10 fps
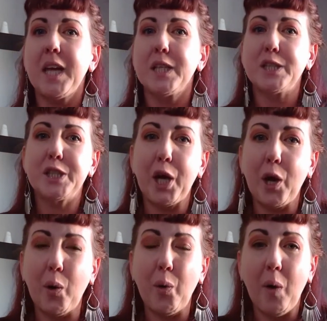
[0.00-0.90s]

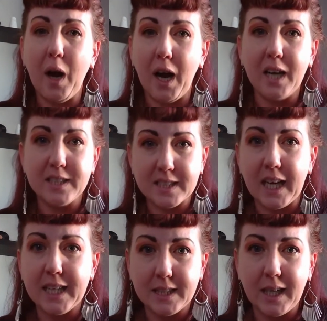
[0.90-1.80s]
So I
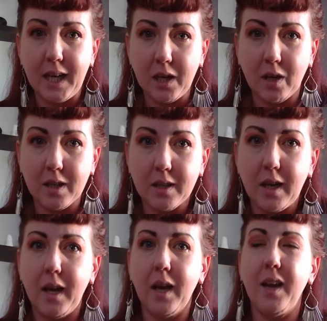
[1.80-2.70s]
decided to hang on
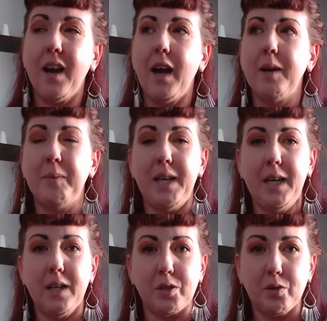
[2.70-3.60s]
and I
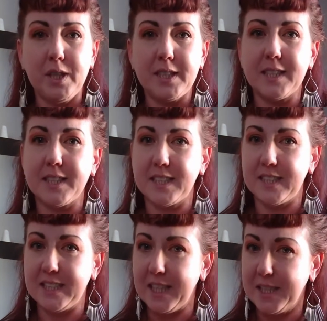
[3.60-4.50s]
made a choice that this
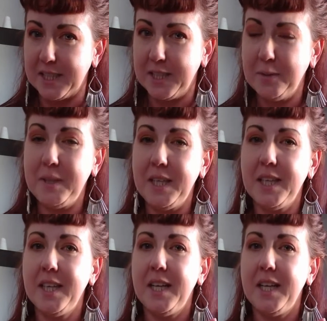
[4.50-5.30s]
is not going to kill me.